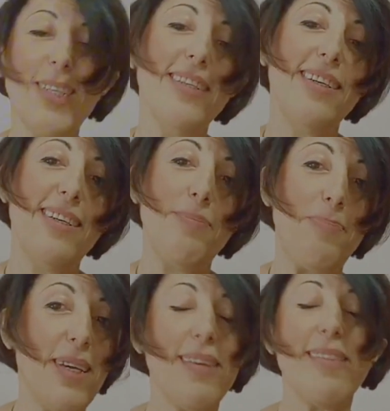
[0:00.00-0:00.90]
a
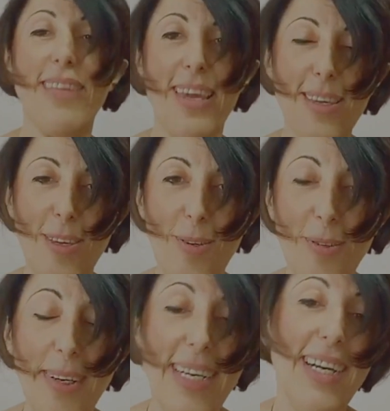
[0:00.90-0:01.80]
big thank you
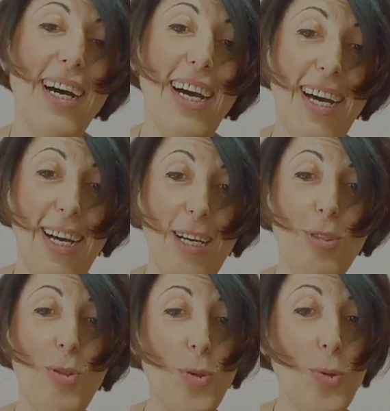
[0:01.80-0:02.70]

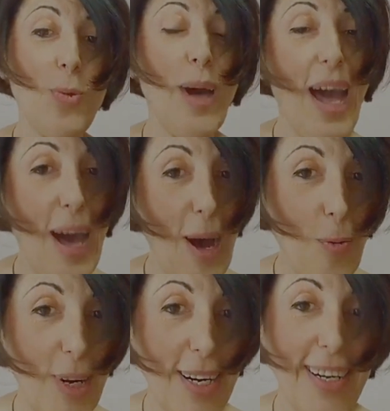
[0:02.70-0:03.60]
to
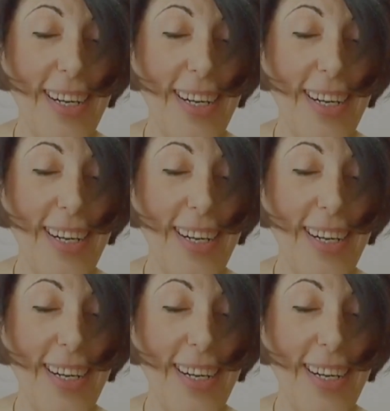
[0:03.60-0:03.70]
our